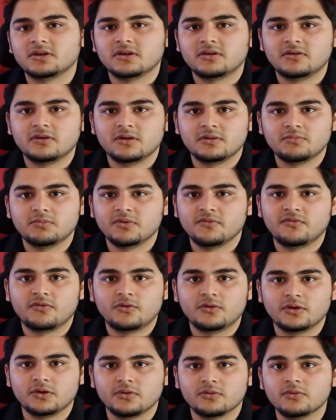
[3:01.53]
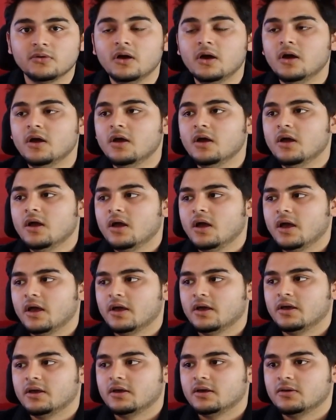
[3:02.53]
degree before you.
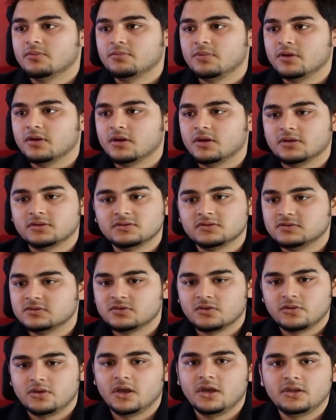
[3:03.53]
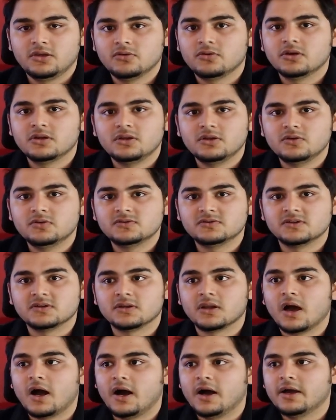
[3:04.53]
And so yeah, you can use it.
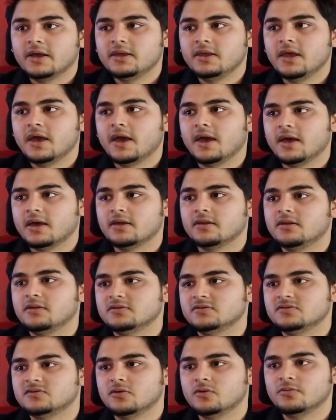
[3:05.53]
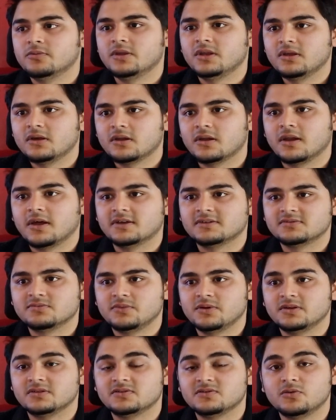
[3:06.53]
I had so many
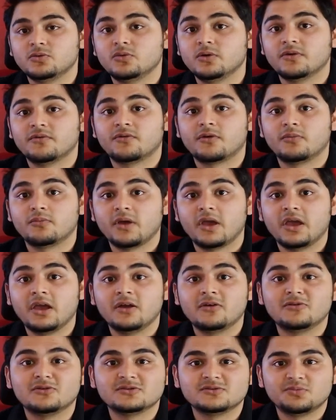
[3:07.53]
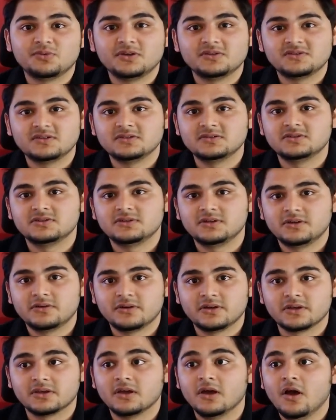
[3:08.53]
classmates who were from aerospace
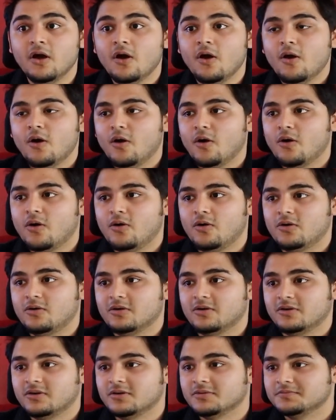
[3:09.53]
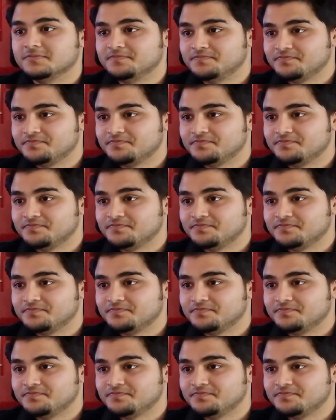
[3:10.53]
engineering or